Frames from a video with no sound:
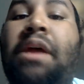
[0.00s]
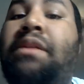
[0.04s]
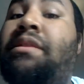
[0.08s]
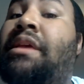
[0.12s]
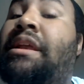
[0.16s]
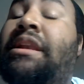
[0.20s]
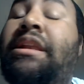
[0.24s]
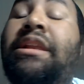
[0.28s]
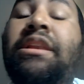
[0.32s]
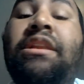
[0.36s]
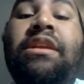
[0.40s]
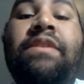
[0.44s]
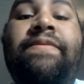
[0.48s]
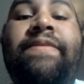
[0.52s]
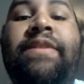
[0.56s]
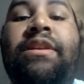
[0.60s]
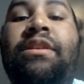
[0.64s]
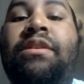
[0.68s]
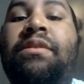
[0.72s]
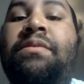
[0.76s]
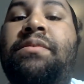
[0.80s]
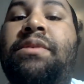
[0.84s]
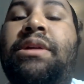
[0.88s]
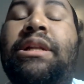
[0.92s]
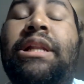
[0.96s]
They didn't
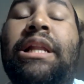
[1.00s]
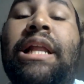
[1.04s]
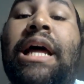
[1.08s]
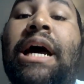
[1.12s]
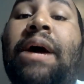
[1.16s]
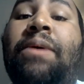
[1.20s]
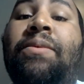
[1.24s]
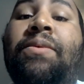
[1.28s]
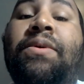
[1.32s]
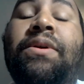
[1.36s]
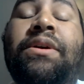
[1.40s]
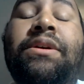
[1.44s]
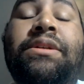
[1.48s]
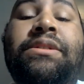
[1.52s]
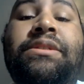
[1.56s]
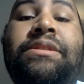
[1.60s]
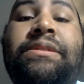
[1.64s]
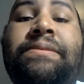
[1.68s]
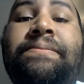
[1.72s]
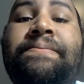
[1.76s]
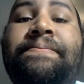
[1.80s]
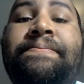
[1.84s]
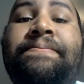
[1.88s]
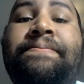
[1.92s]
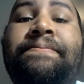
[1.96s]
even know what a lie was.
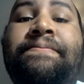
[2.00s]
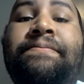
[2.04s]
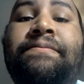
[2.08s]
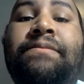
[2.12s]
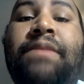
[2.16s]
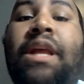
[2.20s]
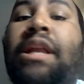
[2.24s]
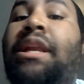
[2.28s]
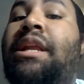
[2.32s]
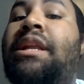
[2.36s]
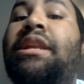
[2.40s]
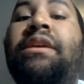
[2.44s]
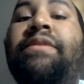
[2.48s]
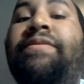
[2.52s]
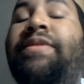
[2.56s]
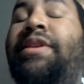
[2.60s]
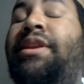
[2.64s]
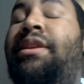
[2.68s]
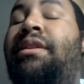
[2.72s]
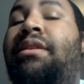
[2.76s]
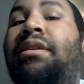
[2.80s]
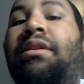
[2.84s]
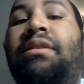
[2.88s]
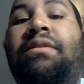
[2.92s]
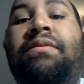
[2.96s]
They didn't
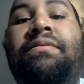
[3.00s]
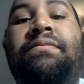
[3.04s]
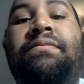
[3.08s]
even know.